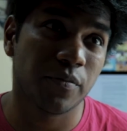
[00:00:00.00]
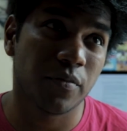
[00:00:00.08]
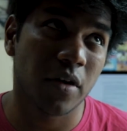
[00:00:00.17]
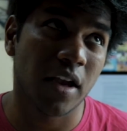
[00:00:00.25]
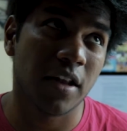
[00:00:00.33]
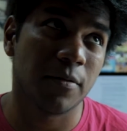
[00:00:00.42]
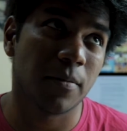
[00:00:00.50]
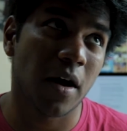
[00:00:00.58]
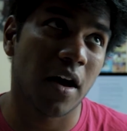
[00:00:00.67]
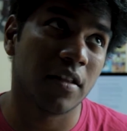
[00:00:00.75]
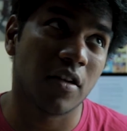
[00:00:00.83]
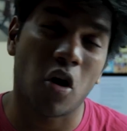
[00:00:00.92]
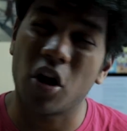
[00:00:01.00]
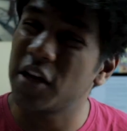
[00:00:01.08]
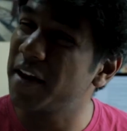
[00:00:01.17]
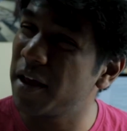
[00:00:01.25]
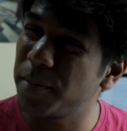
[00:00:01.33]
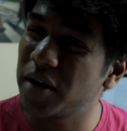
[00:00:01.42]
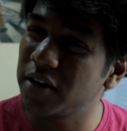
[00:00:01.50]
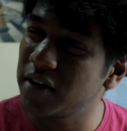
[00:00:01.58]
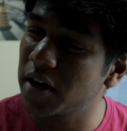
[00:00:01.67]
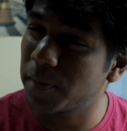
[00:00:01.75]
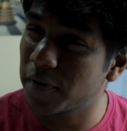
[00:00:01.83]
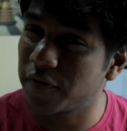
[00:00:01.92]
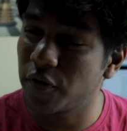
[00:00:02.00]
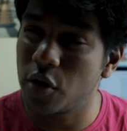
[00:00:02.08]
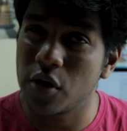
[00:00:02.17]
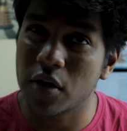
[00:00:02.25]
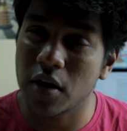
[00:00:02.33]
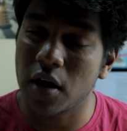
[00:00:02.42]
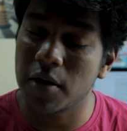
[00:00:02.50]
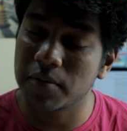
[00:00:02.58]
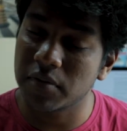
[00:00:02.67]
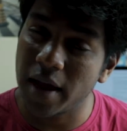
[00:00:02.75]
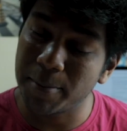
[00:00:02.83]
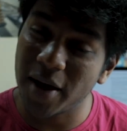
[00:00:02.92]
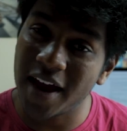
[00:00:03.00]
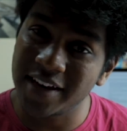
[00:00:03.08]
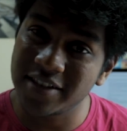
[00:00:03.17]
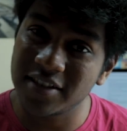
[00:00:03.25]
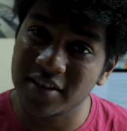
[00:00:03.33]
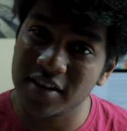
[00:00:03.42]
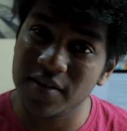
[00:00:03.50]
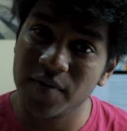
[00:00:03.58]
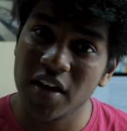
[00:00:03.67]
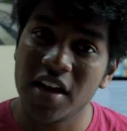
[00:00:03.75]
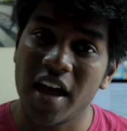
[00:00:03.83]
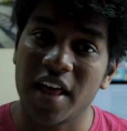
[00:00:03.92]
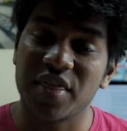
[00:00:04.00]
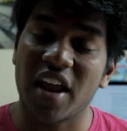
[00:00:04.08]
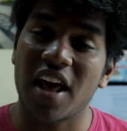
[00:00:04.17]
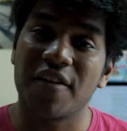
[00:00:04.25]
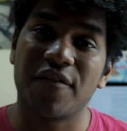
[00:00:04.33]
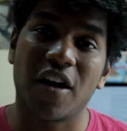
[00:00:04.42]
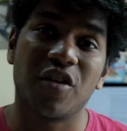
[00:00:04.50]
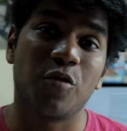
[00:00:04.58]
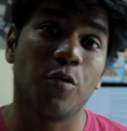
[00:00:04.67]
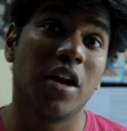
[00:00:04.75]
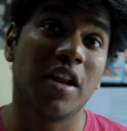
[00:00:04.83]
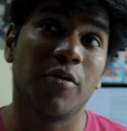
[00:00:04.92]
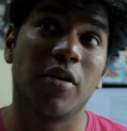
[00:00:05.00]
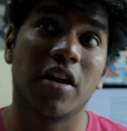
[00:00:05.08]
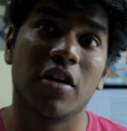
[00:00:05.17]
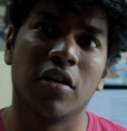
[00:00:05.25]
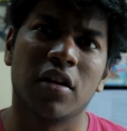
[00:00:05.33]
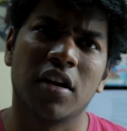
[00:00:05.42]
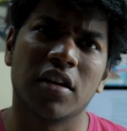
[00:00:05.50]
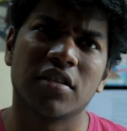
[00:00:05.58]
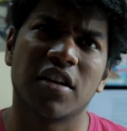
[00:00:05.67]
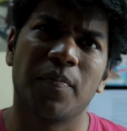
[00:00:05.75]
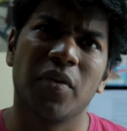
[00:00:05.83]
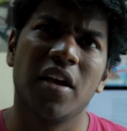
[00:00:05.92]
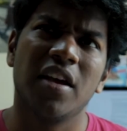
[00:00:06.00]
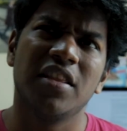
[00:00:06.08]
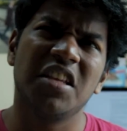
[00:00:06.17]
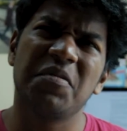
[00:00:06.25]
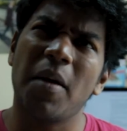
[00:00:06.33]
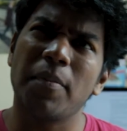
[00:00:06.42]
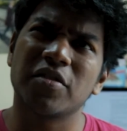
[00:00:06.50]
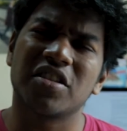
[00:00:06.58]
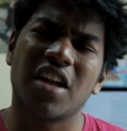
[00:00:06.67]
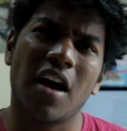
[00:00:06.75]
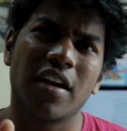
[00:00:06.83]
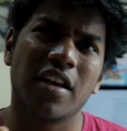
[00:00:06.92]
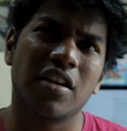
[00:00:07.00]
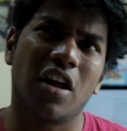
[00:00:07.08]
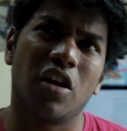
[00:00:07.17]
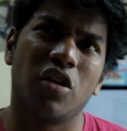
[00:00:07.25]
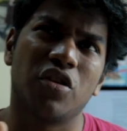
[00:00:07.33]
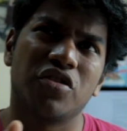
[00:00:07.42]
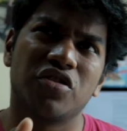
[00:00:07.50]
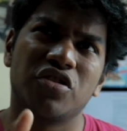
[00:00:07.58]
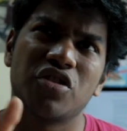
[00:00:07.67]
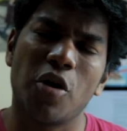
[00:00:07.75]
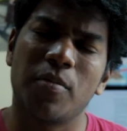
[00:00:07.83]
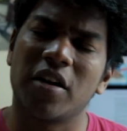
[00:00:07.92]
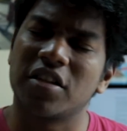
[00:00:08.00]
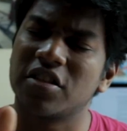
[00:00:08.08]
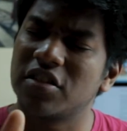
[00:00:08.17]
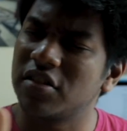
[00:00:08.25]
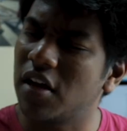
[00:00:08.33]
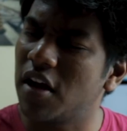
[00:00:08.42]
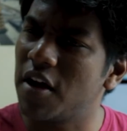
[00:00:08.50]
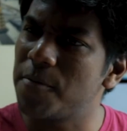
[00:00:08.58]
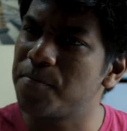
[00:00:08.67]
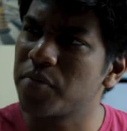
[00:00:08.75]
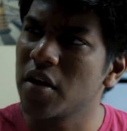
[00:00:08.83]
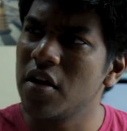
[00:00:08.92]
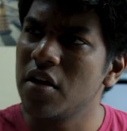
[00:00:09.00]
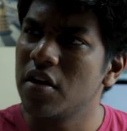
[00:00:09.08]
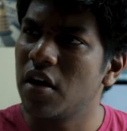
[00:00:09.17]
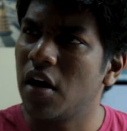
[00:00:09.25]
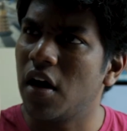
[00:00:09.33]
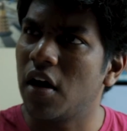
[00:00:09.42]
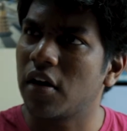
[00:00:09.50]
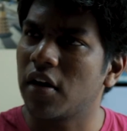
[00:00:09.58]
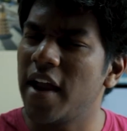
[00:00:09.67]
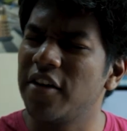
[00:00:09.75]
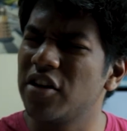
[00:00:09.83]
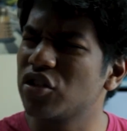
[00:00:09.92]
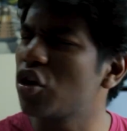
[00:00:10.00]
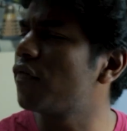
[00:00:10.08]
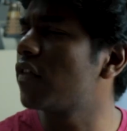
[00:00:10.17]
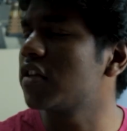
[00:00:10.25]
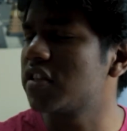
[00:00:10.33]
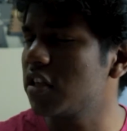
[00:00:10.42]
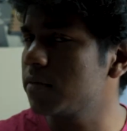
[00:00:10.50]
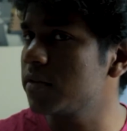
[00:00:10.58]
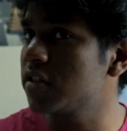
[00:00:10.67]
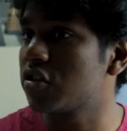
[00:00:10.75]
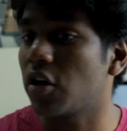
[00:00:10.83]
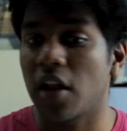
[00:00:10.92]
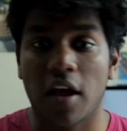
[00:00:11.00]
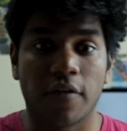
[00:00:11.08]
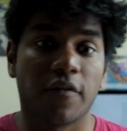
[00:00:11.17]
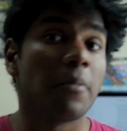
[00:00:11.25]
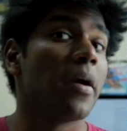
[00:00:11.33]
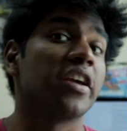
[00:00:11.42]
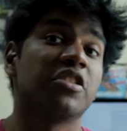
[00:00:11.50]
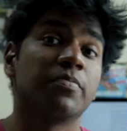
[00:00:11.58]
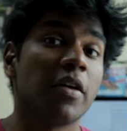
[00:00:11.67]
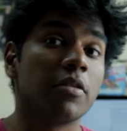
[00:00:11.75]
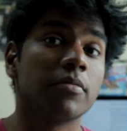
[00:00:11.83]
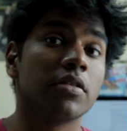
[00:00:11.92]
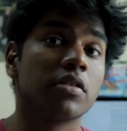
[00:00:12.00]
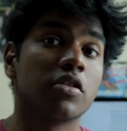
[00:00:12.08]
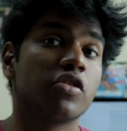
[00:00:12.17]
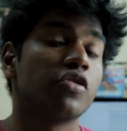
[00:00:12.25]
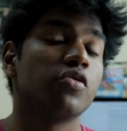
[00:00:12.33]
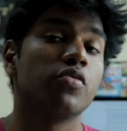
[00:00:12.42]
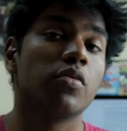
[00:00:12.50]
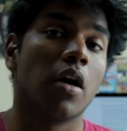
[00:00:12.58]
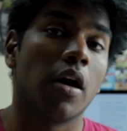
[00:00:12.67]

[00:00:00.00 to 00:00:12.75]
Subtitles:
in the holiday period before my HSC, and that I found really, really good because these papers target so much areas of the syllabus. So like from experiments to